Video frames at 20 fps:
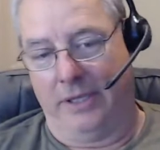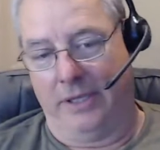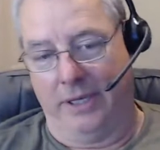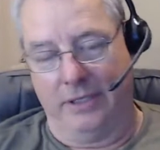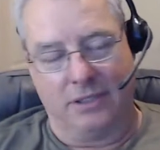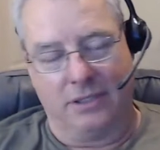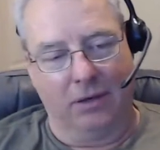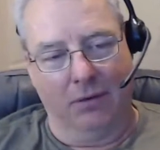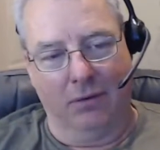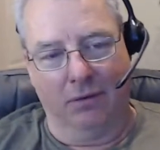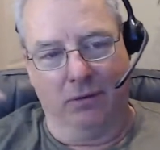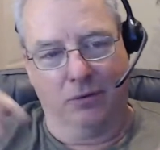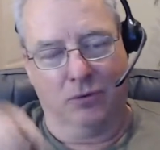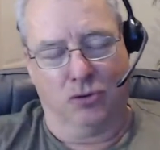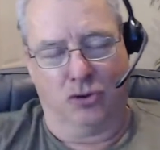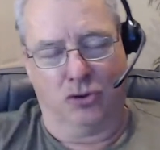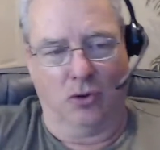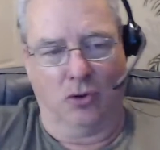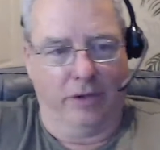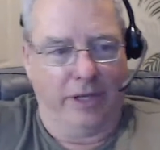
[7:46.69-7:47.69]
They sold
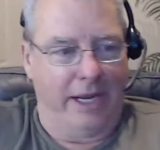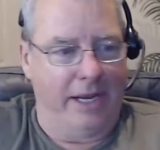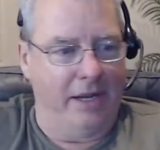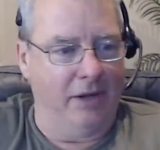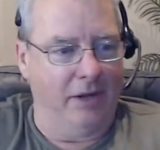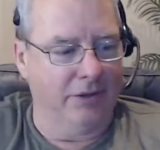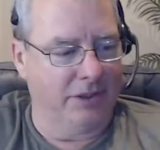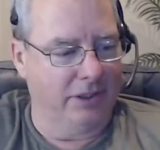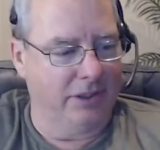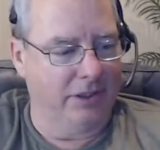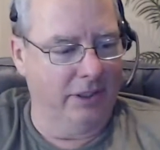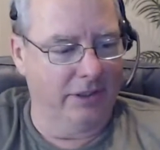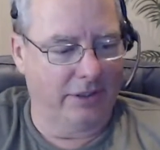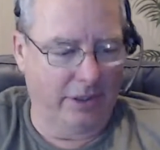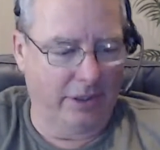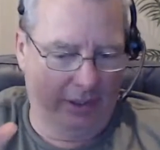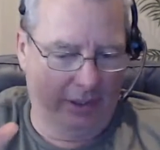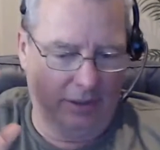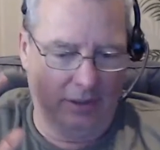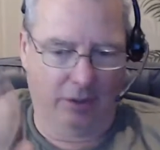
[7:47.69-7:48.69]
the house, and they
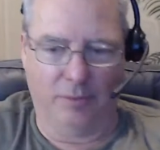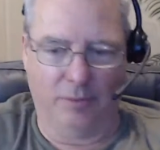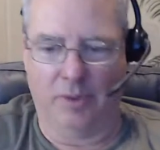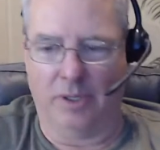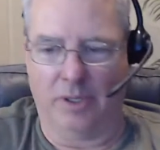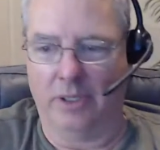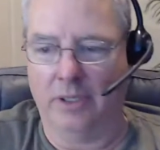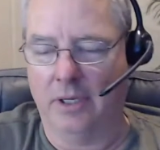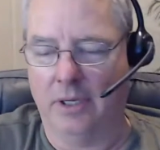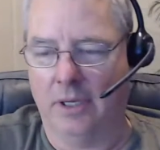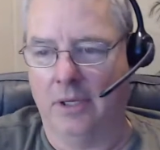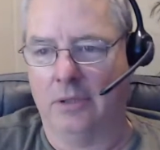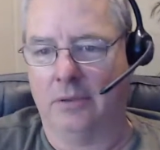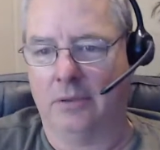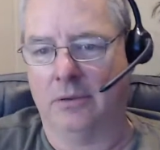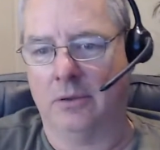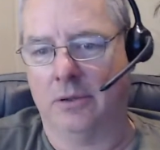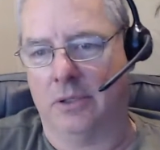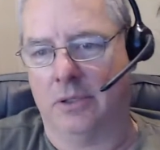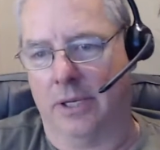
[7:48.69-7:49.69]
said, "Hey, look, we want to
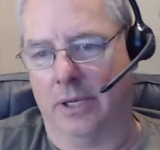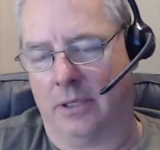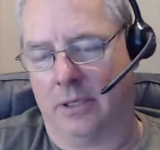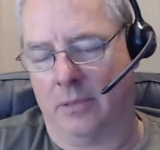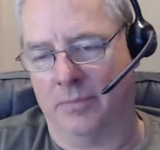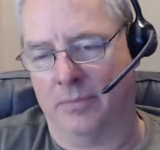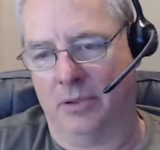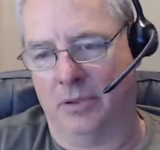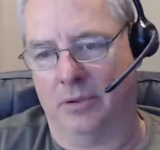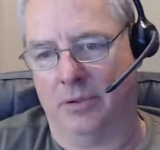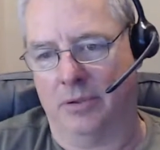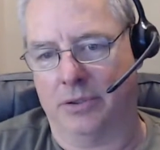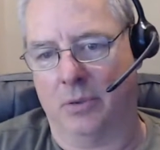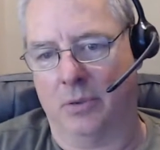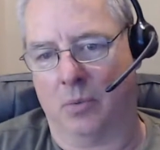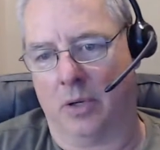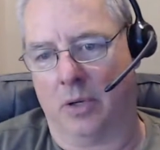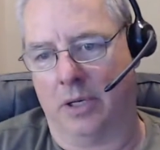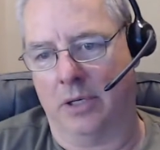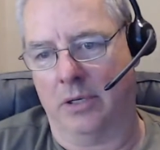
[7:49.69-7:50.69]
know you like computers. And you're
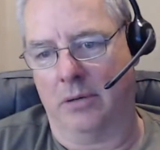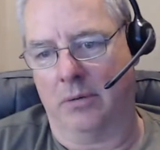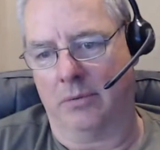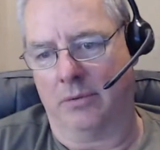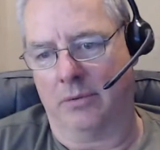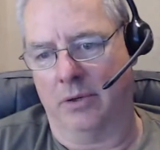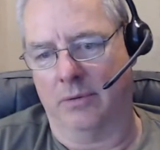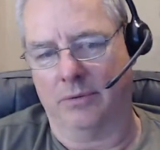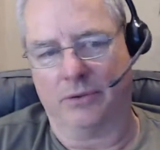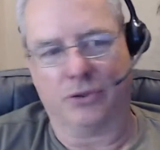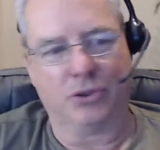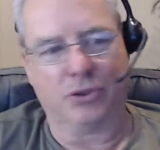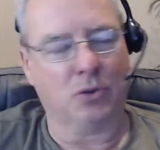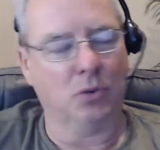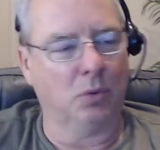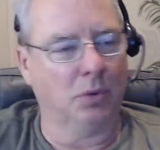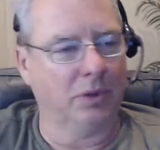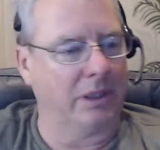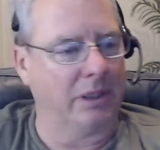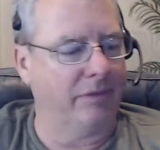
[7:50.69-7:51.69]
working on
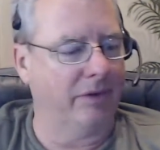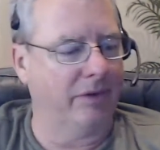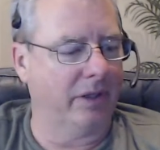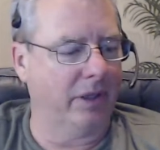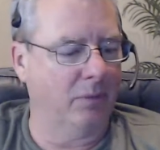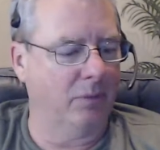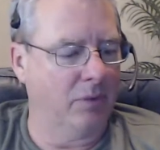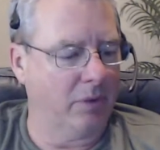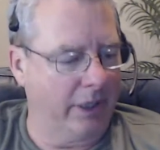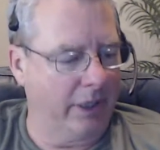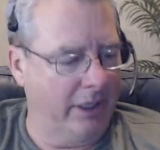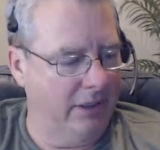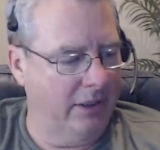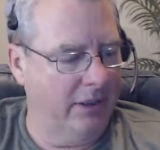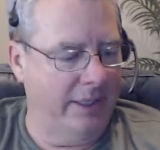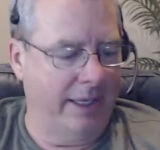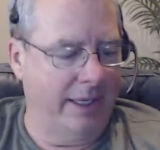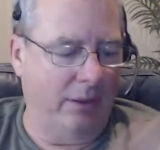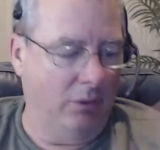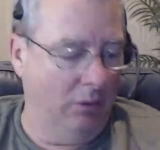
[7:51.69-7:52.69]
school and everything. We'll get you
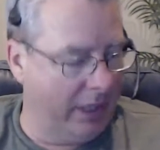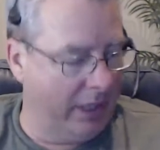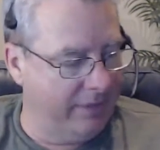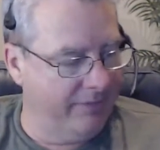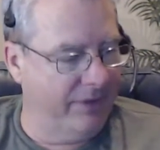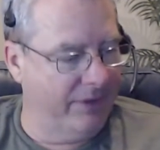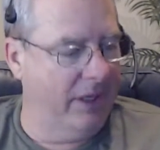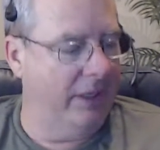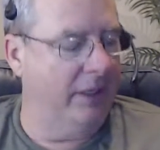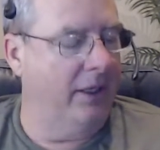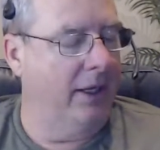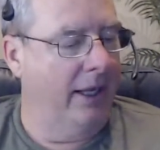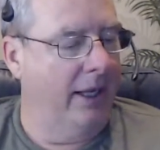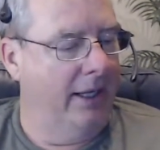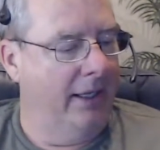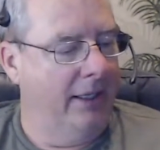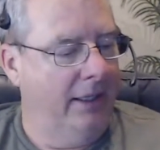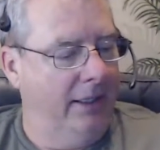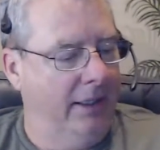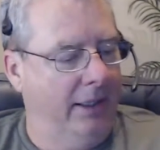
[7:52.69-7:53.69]
that." I go, "Okay, fine."
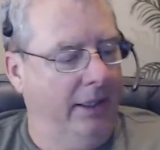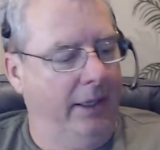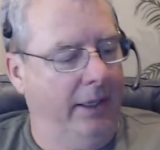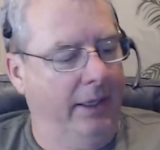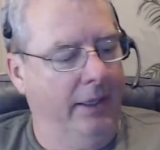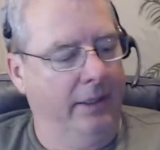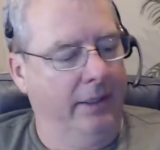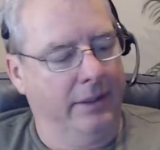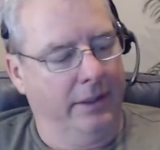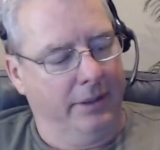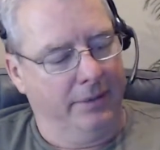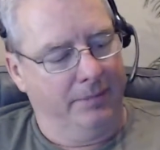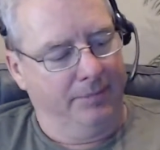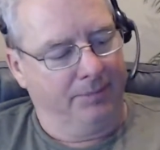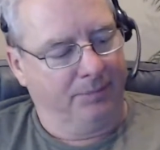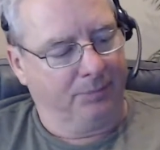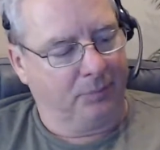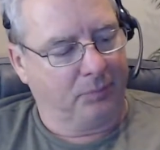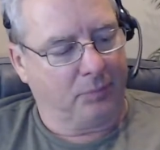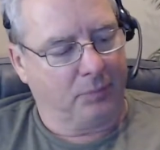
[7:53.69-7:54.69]
And I
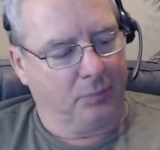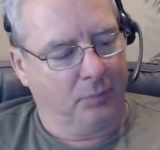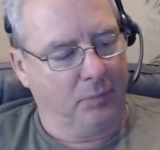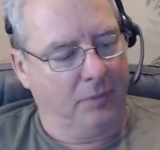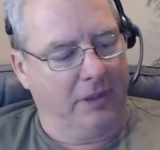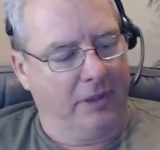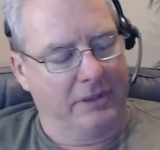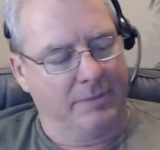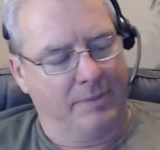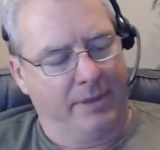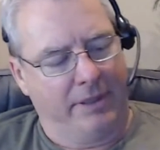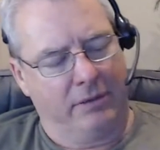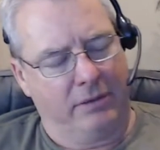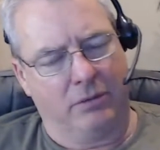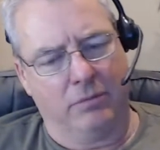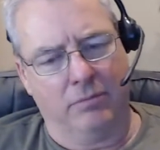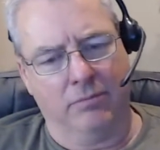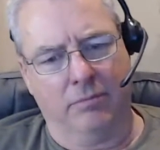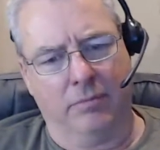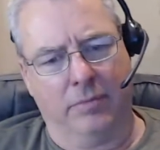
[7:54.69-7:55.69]
was in my
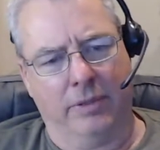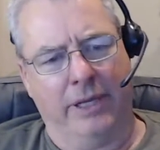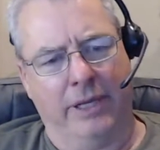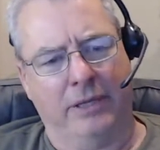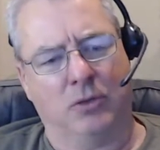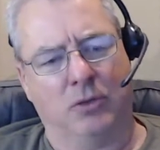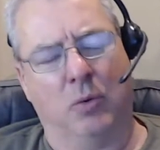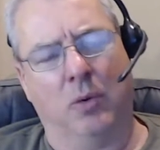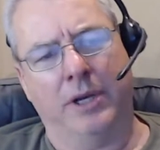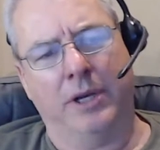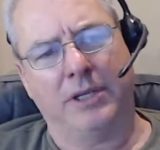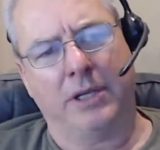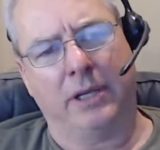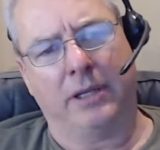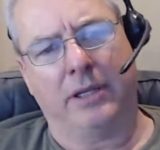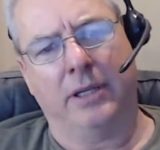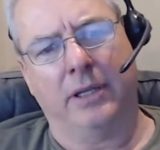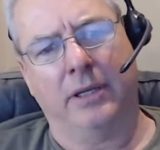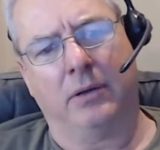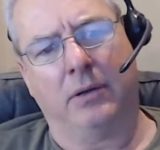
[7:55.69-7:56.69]
late 20s, I
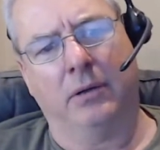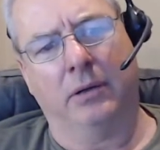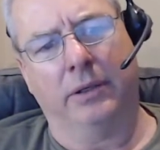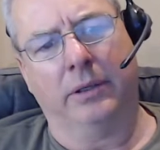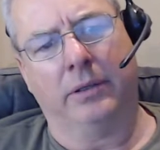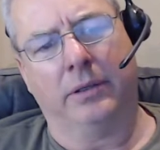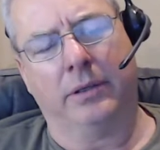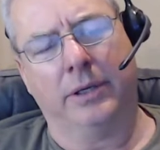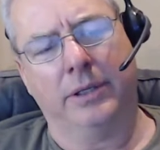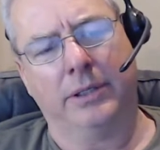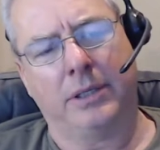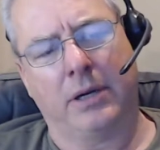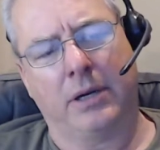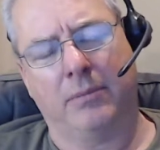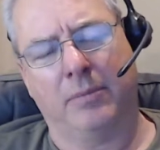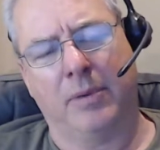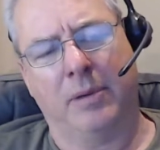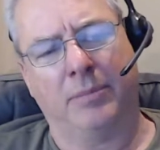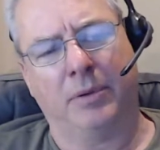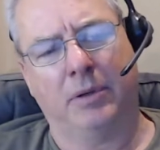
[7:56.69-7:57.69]
think, or early 30s. I
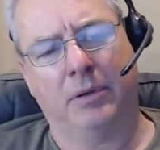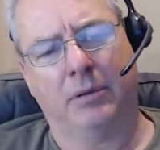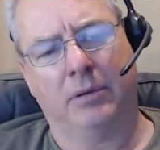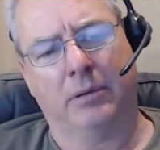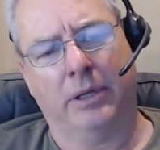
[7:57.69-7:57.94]
don't remember.